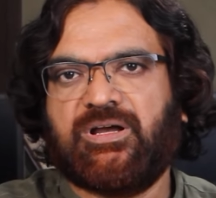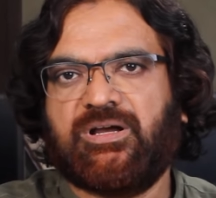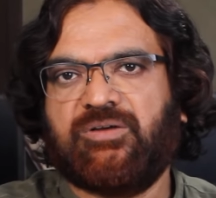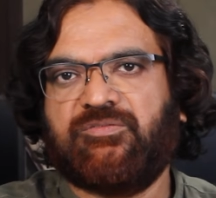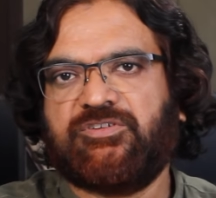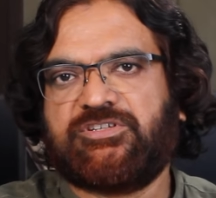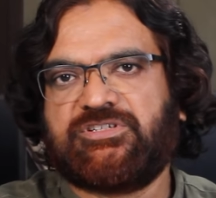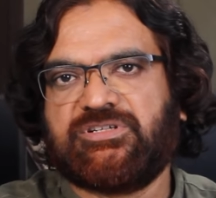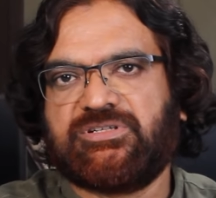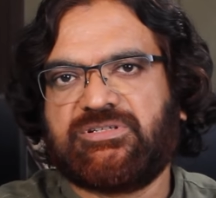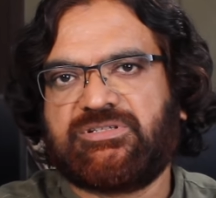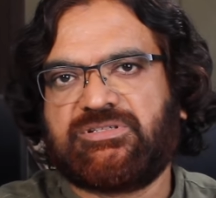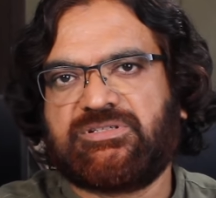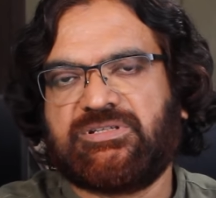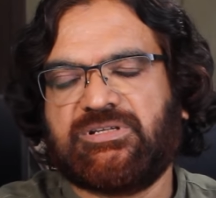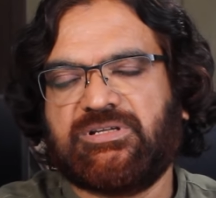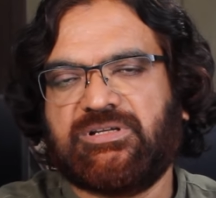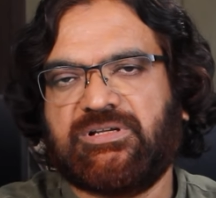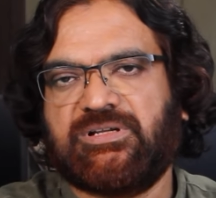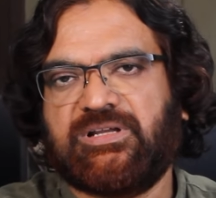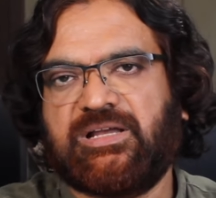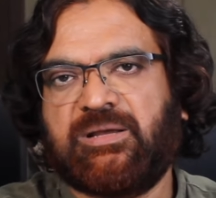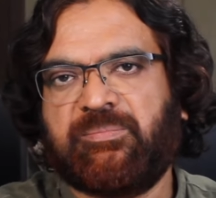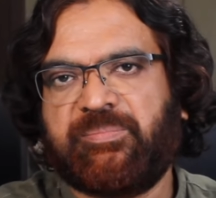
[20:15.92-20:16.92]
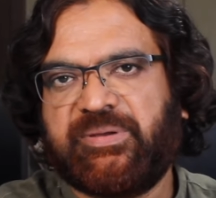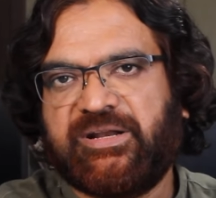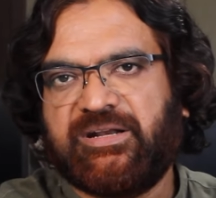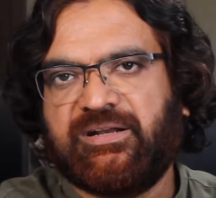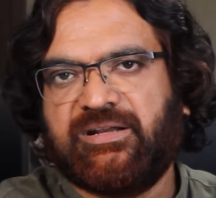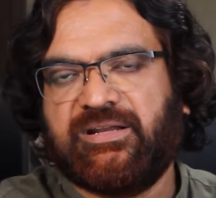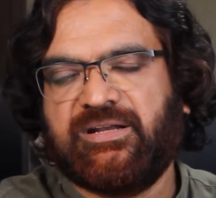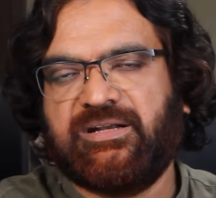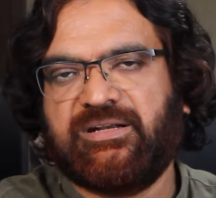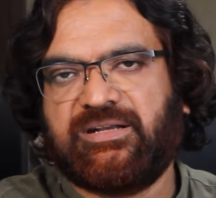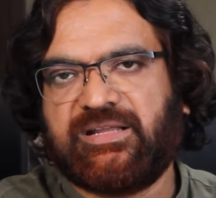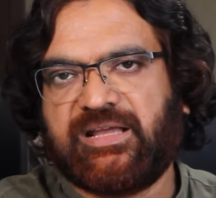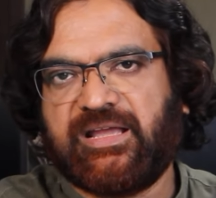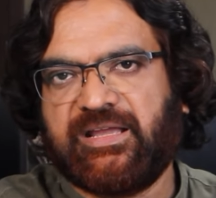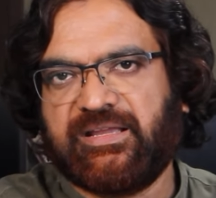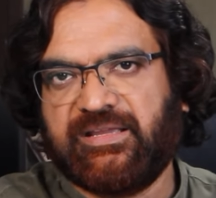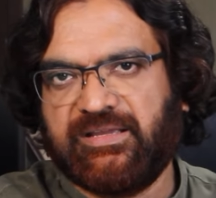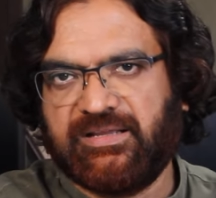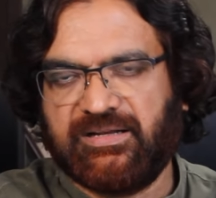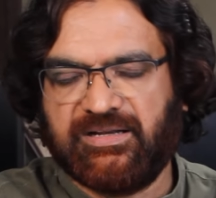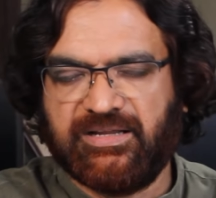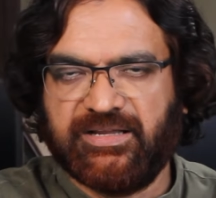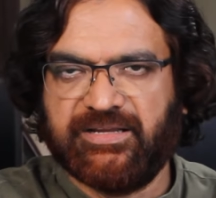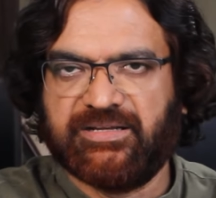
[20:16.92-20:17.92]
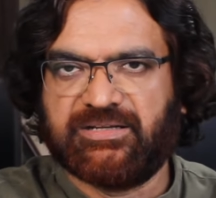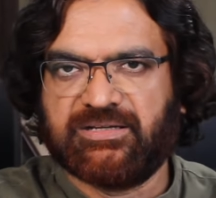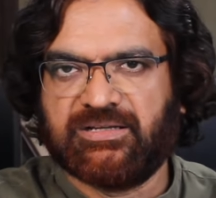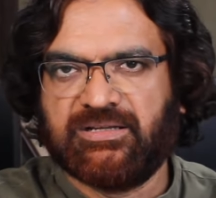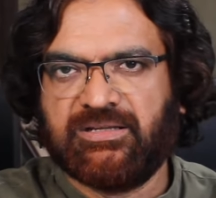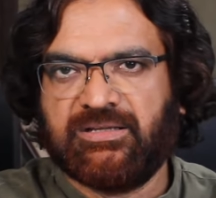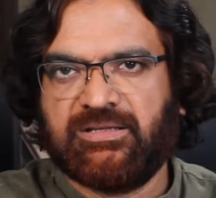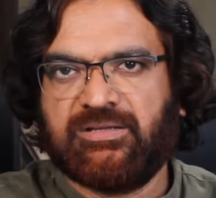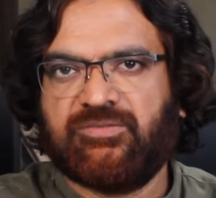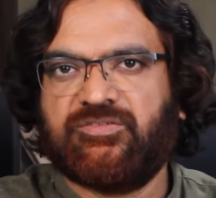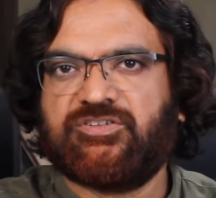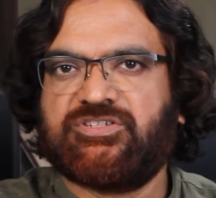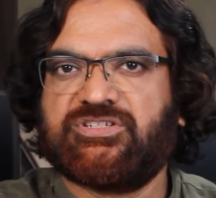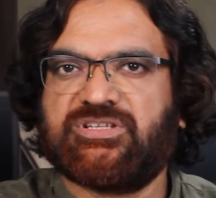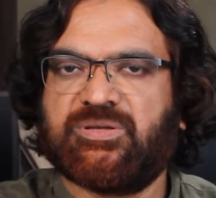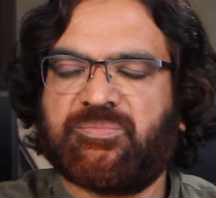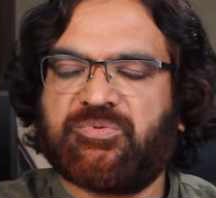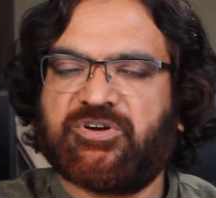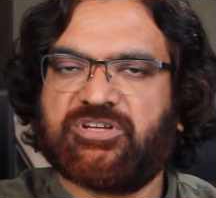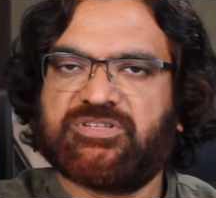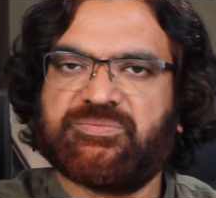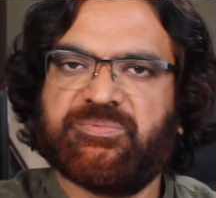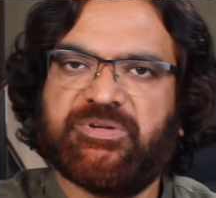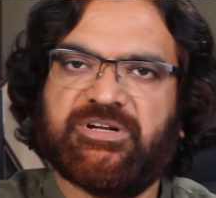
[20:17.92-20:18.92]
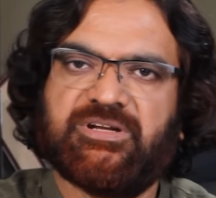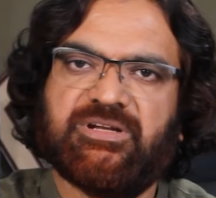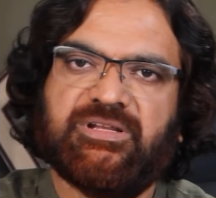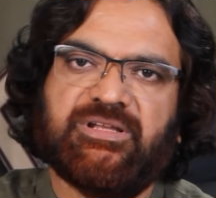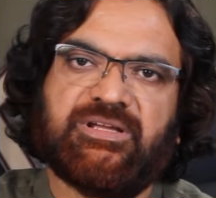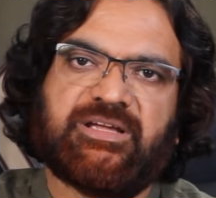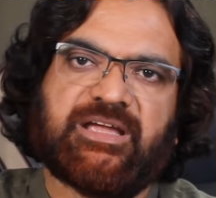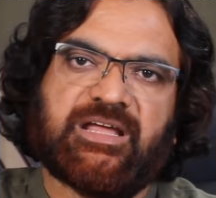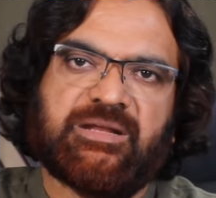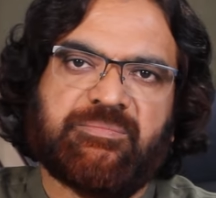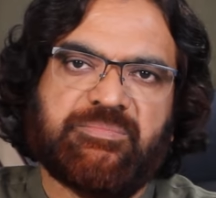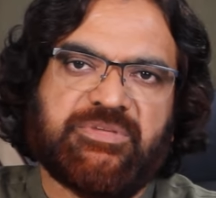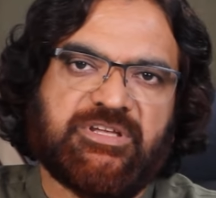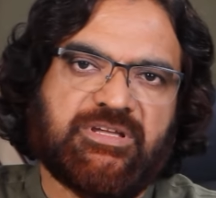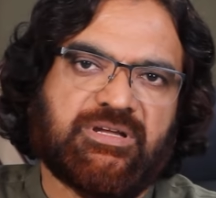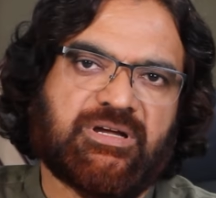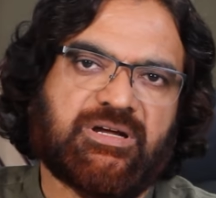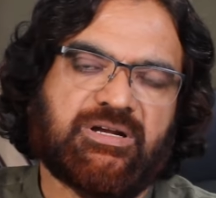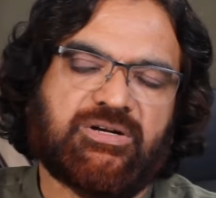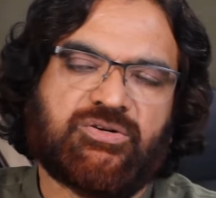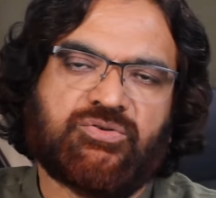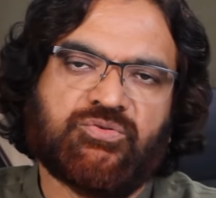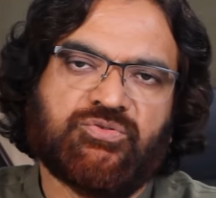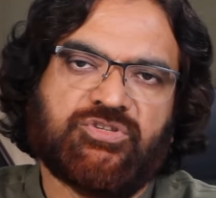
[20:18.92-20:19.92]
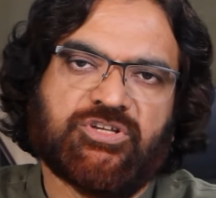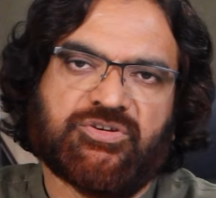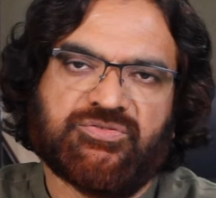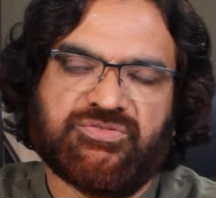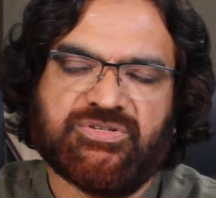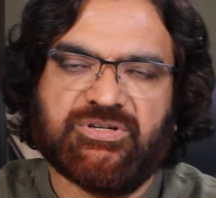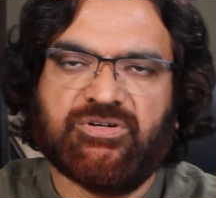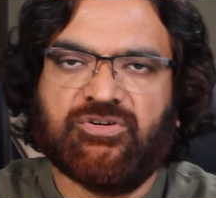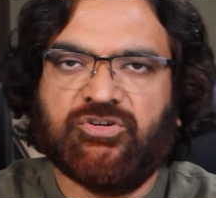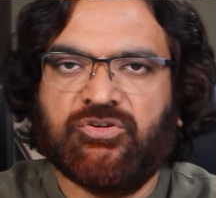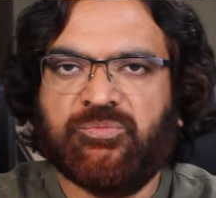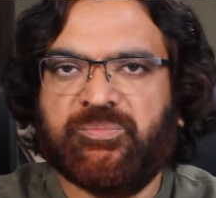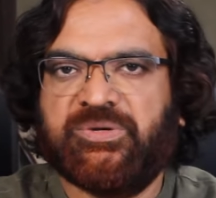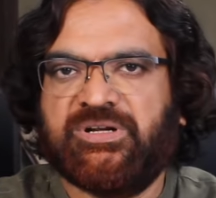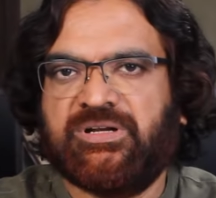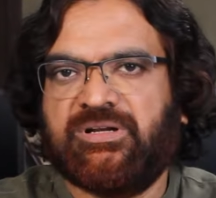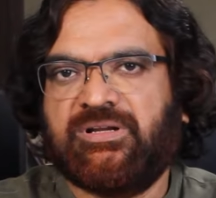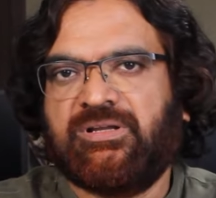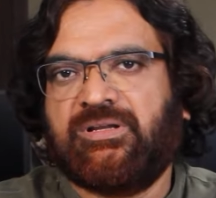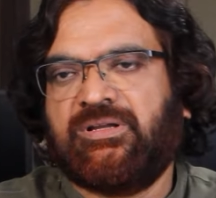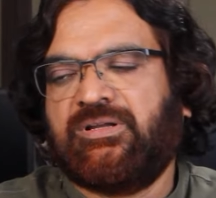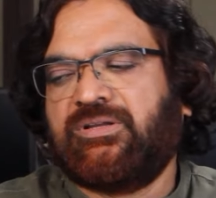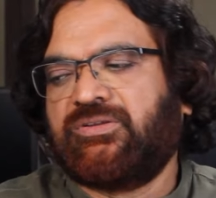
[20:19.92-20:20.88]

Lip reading: which is a pendant hanging light, which is approximately can be 2000 lumen.